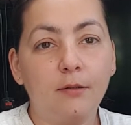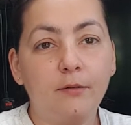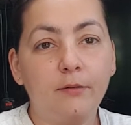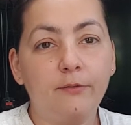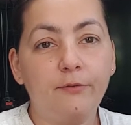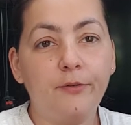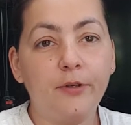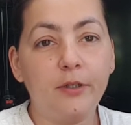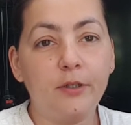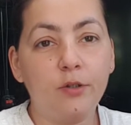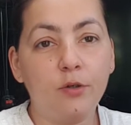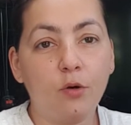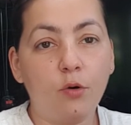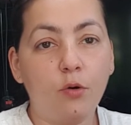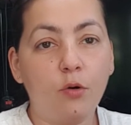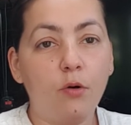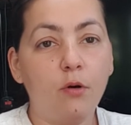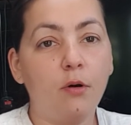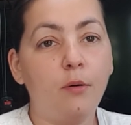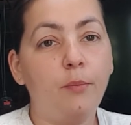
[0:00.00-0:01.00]

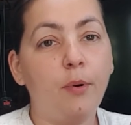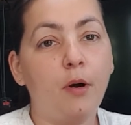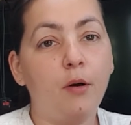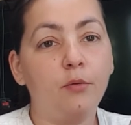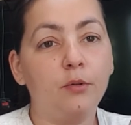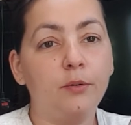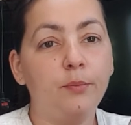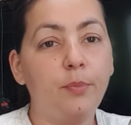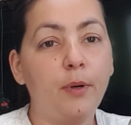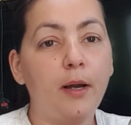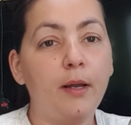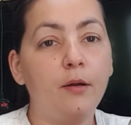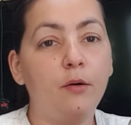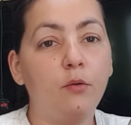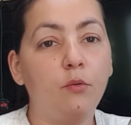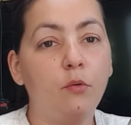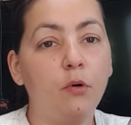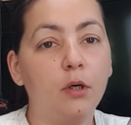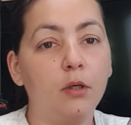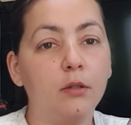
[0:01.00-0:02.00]
video about
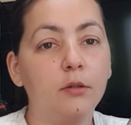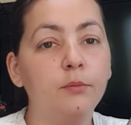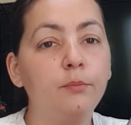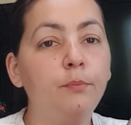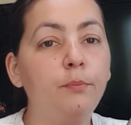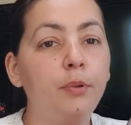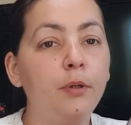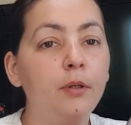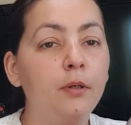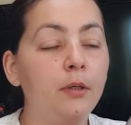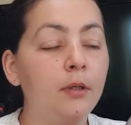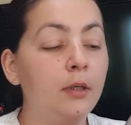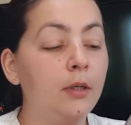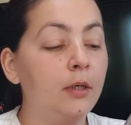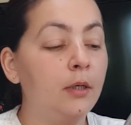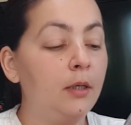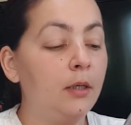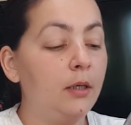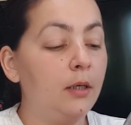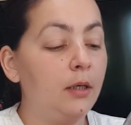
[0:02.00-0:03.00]
BioOrb,
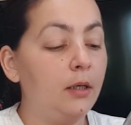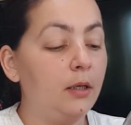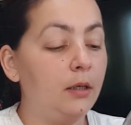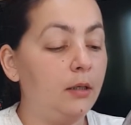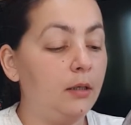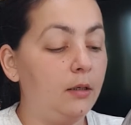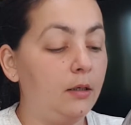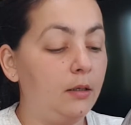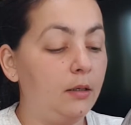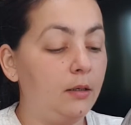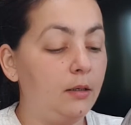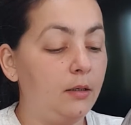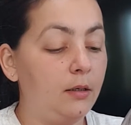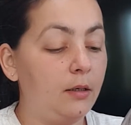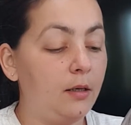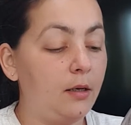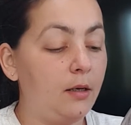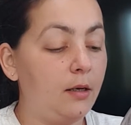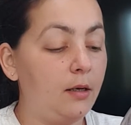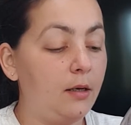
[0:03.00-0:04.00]

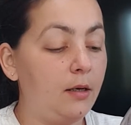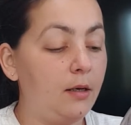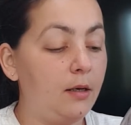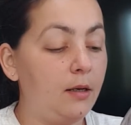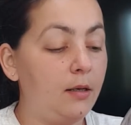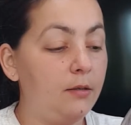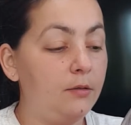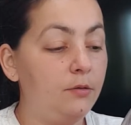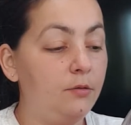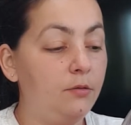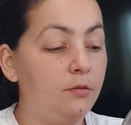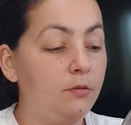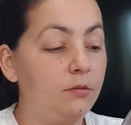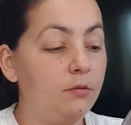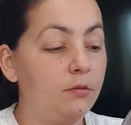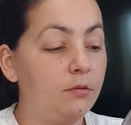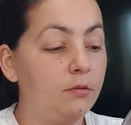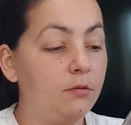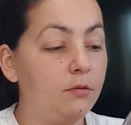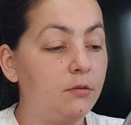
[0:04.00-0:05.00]
I
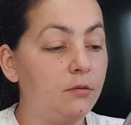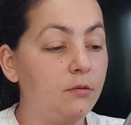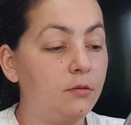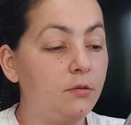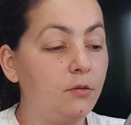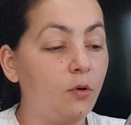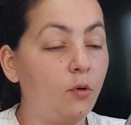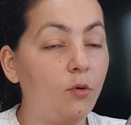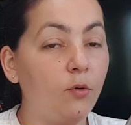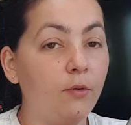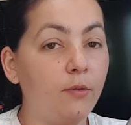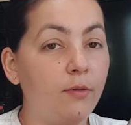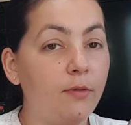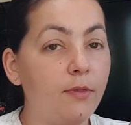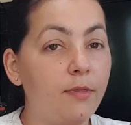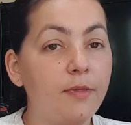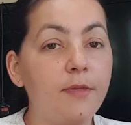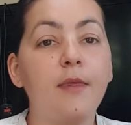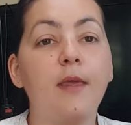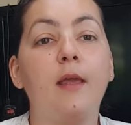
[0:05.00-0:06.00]
don't
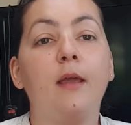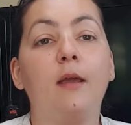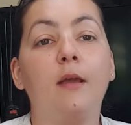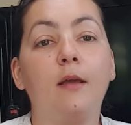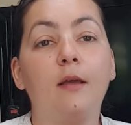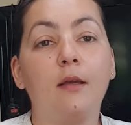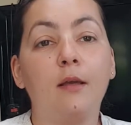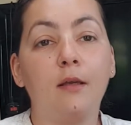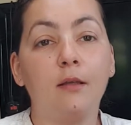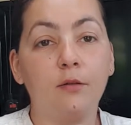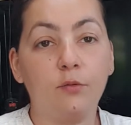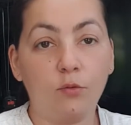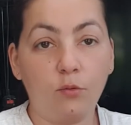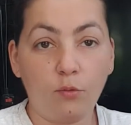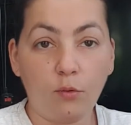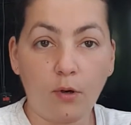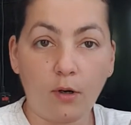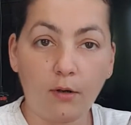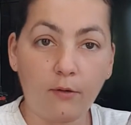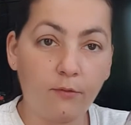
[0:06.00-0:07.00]
think it will
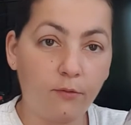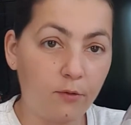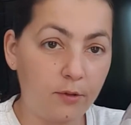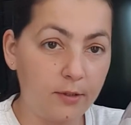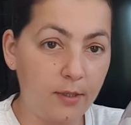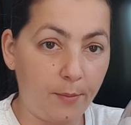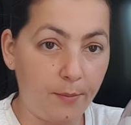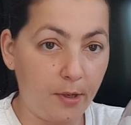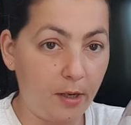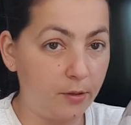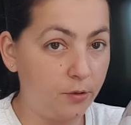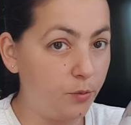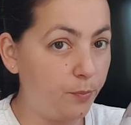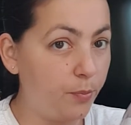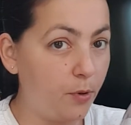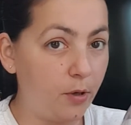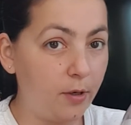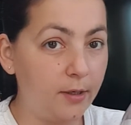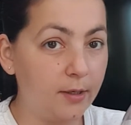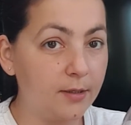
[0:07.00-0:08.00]
work for
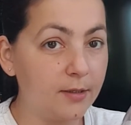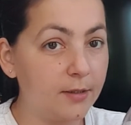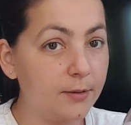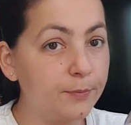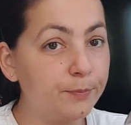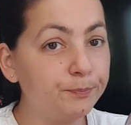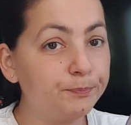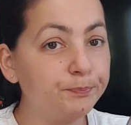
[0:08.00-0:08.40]
semi-hydroponics